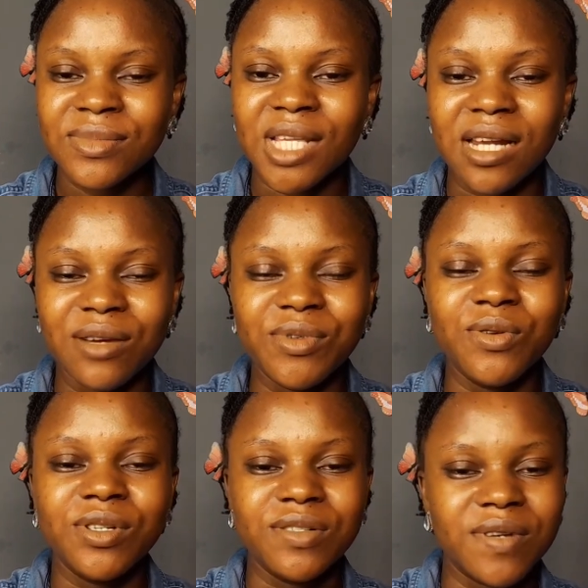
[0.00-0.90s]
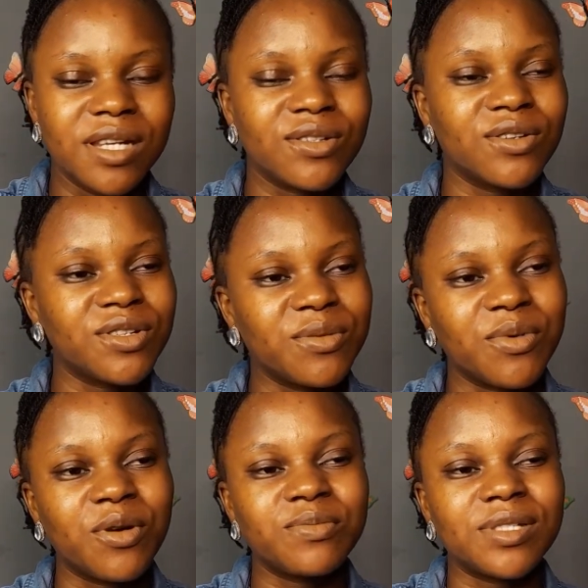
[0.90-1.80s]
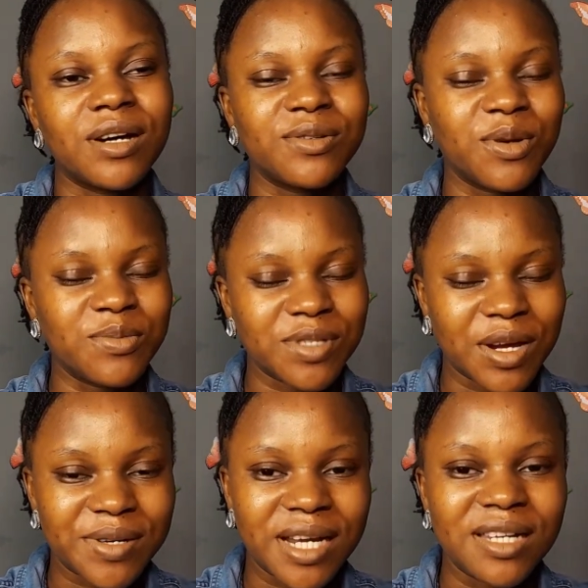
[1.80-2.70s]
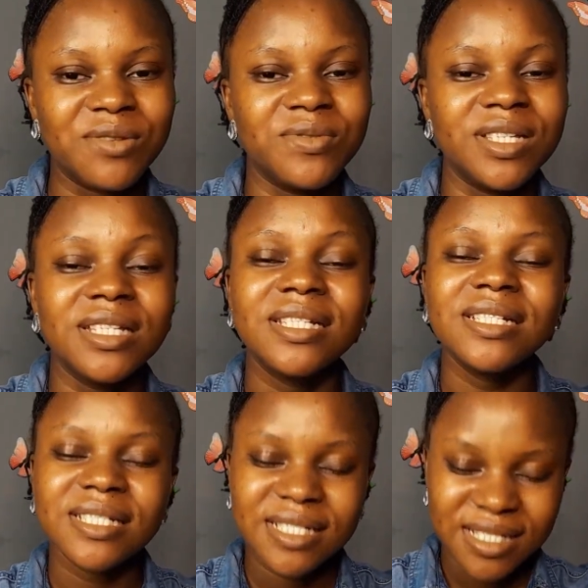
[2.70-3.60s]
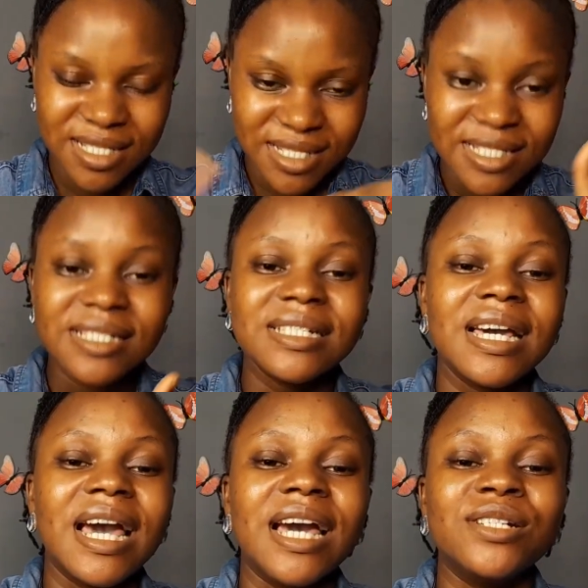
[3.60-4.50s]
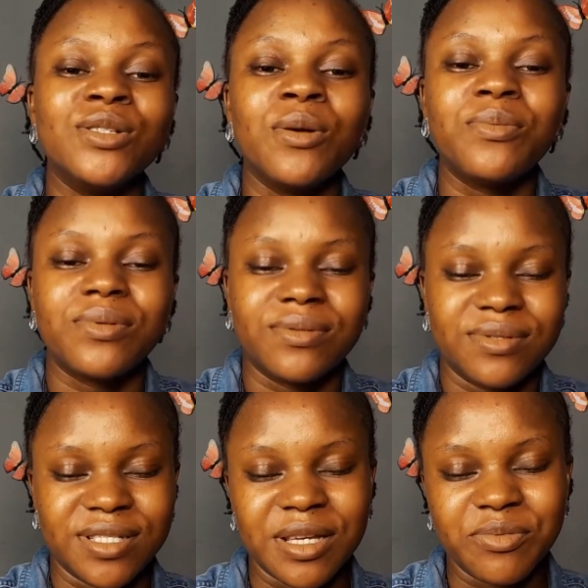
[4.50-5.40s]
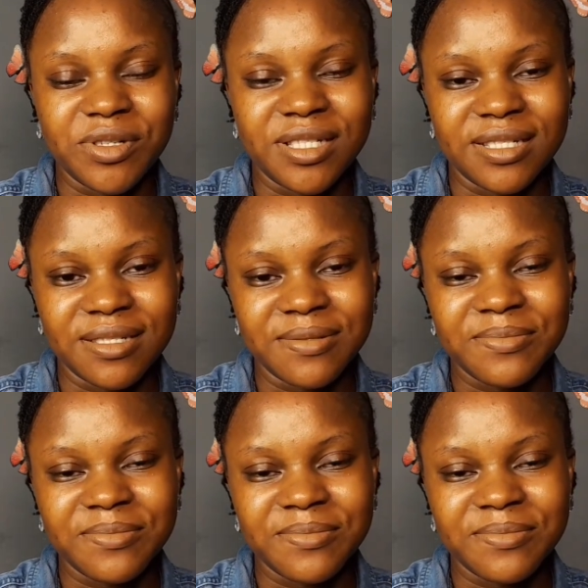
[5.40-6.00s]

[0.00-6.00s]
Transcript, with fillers: And then we go in the relationship up, down, up, down, and then we end up separating.